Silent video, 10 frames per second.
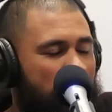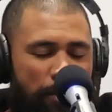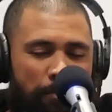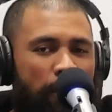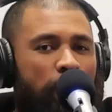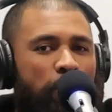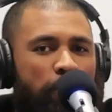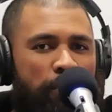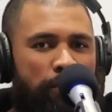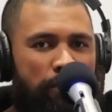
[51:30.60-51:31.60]
Someone you can be
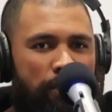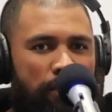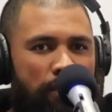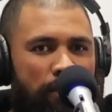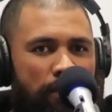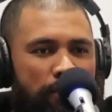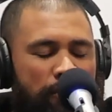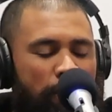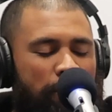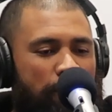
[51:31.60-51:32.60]
open with.
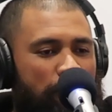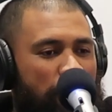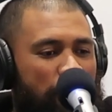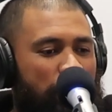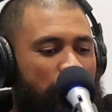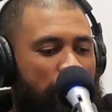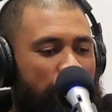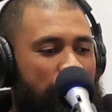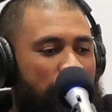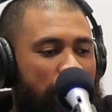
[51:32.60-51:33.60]
Someone who
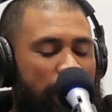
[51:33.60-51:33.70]
can